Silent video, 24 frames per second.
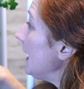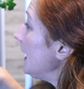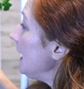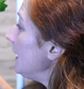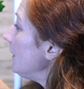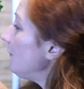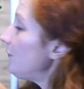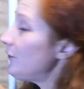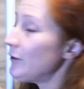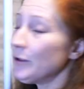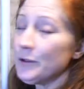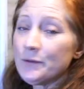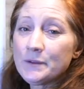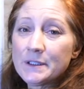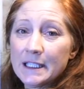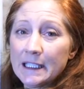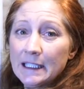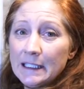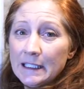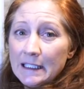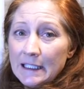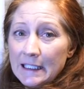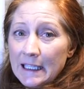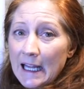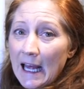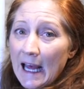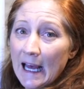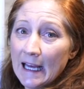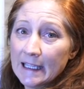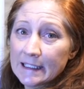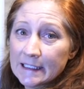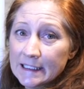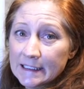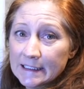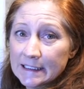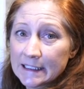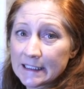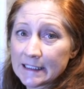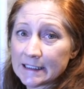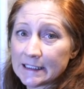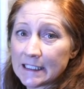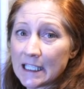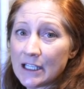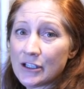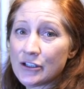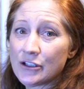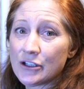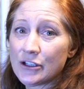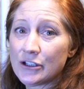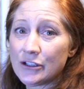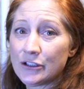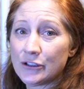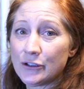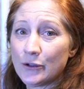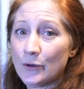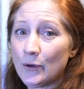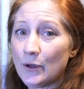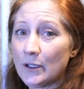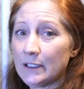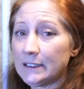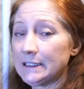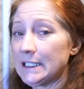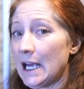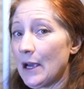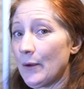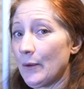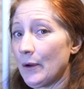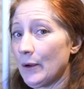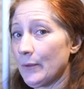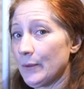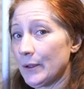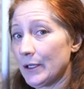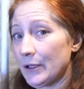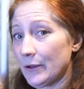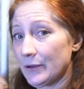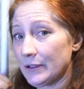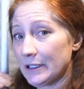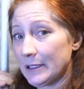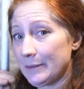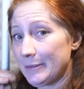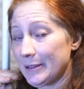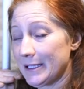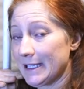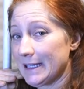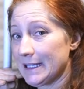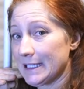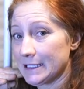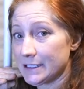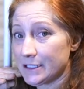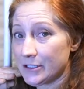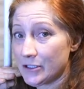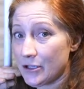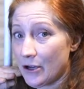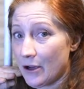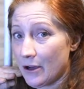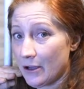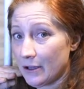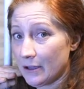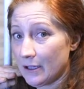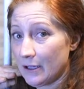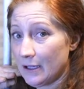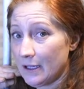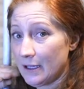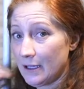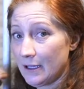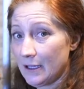if you didn't add this extension, your tower would only be this tall.